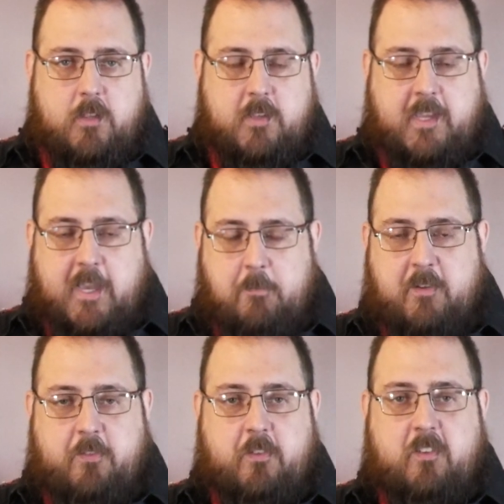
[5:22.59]
The
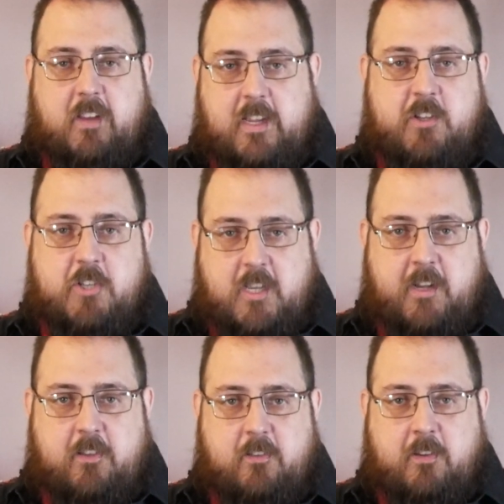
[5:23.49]
capitals in
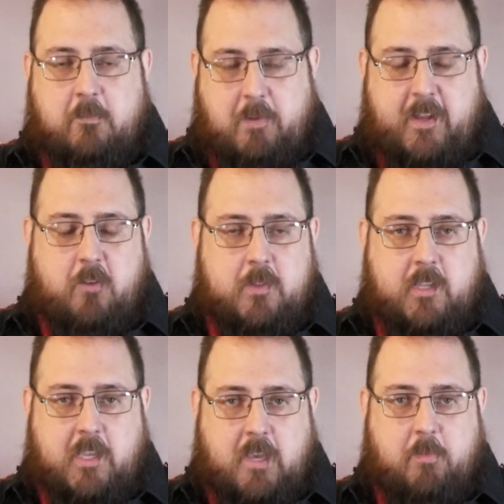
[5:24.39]
China are competing with
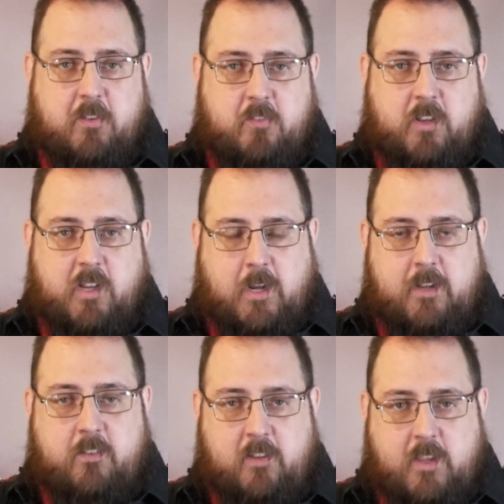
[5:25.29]
the capitals in the
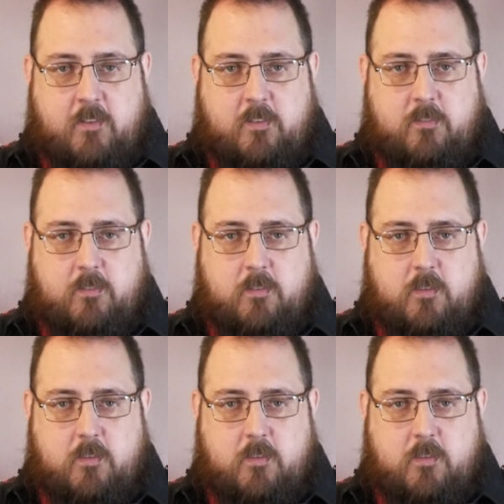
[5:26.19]
United States.